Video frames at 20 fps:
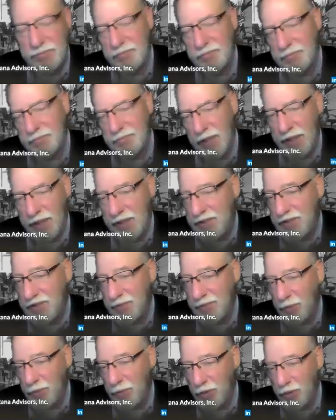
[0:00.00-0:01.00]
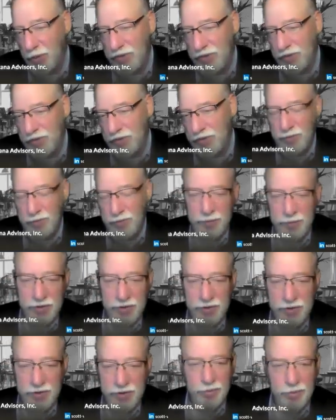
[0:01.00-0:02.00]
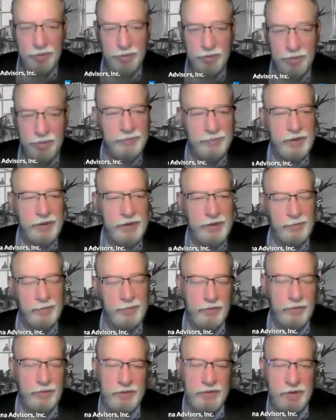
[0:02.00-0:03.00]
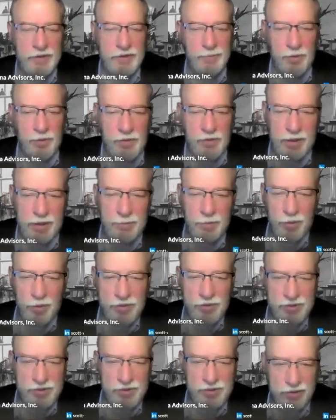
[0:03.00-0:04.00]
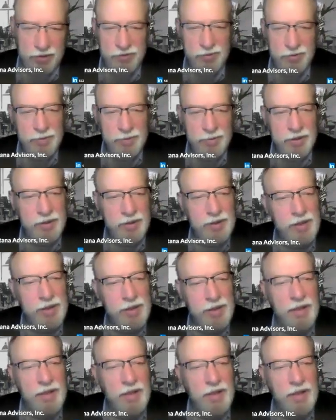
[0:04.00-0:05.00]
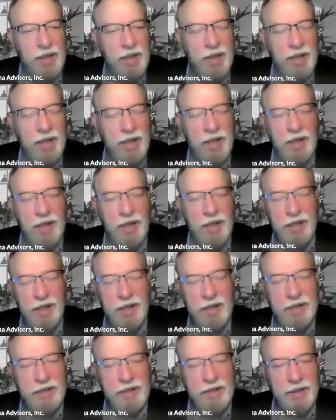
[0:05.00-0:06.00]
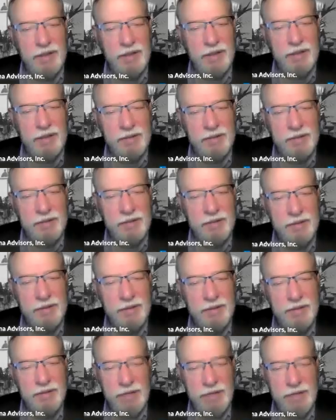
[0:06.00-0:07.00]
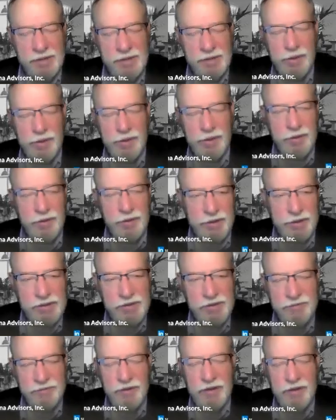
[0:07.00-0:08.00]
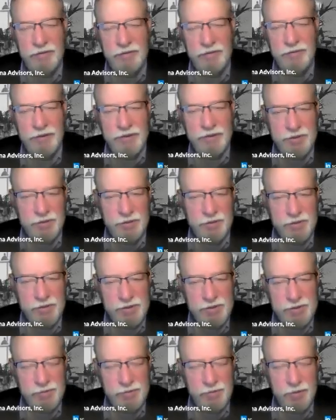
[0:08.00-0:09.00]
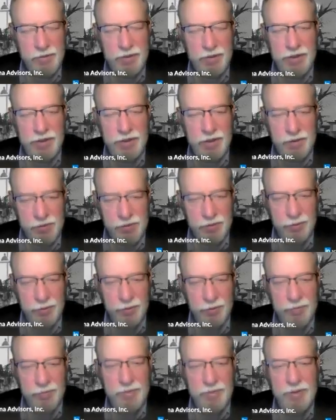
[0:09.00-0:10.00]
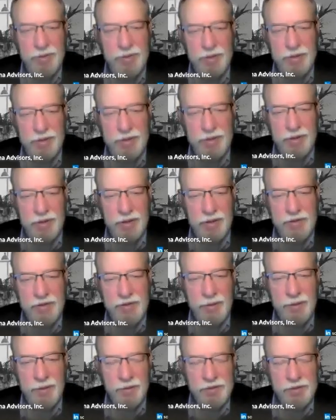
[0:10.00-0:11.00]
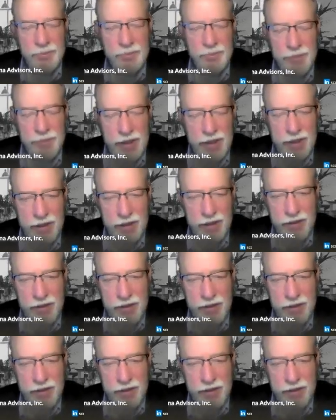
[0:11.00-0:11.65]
I guess it's a motorcycle, maybe a scooter, but looks more like a motorcycle to me. And that's one of the things that Final Frontiers can do is they will supply